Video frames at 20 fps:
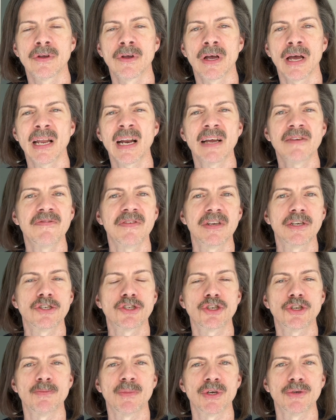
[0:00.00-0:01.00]
and I
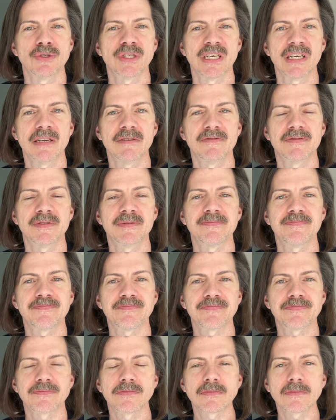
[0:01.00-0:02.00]
finished a motif
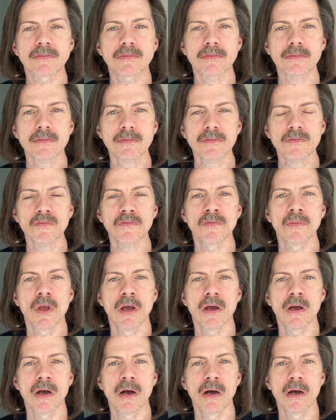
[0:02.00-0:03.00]

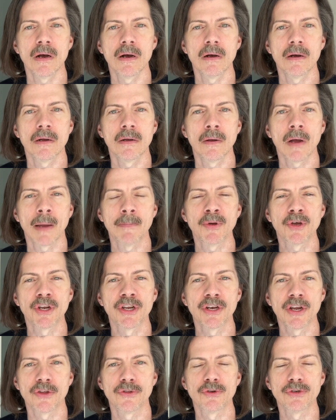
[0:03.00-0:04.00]
uh, I put
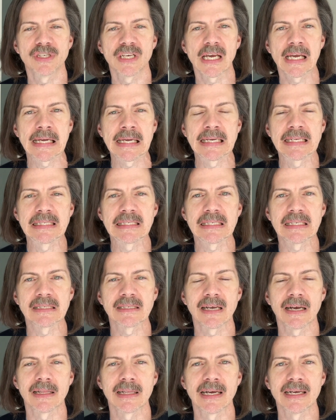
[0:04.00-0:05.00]
another day in
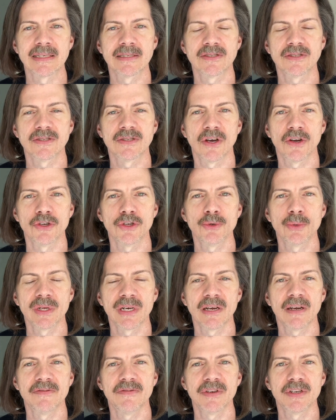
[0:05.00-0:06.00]
since I last saw you and
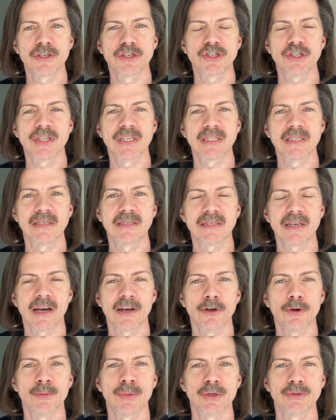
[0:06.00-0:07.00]
I finished this
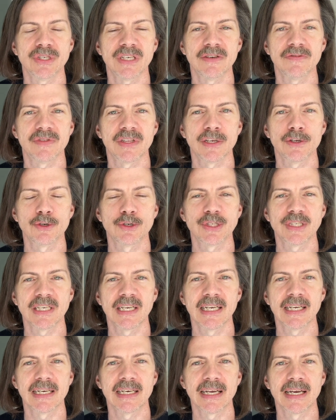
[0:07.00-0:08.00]
entire motif that you're
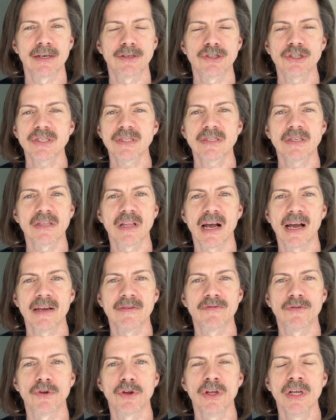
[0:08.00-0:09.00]
seeing now. Just
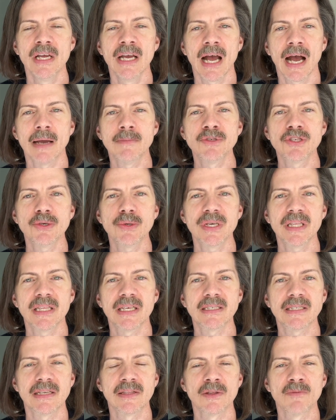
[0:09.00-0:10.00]
delightful. I'm doing
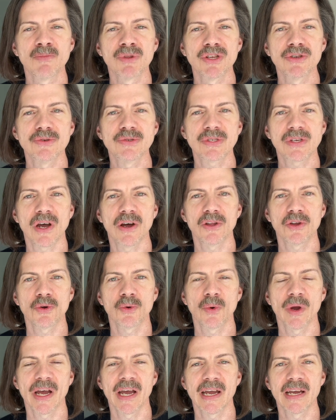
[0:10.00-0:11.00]
this in the blues
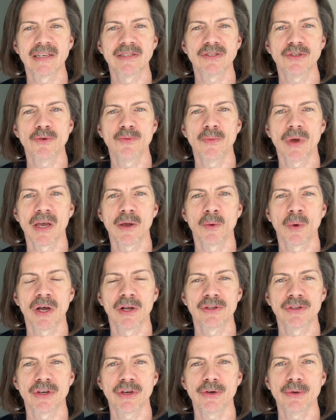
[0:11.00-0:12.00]
colorway, as you may
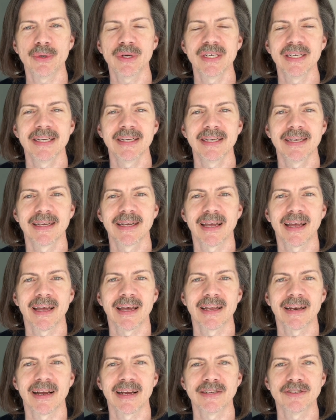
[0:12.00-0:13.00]
well know,
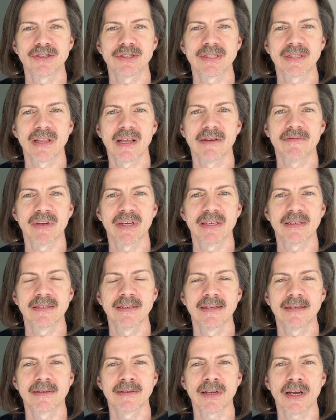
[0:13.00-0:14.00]
and I just love it.
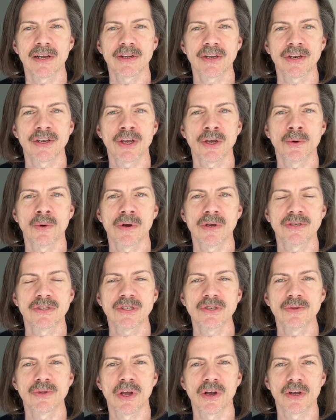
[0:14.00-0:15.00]
Not gonna go on
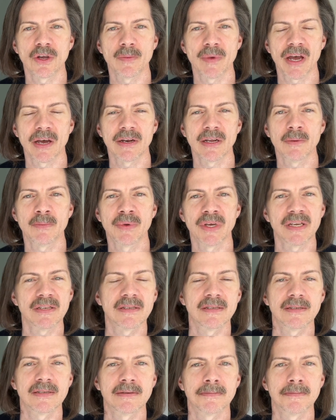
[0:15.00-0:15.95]
too long about it, but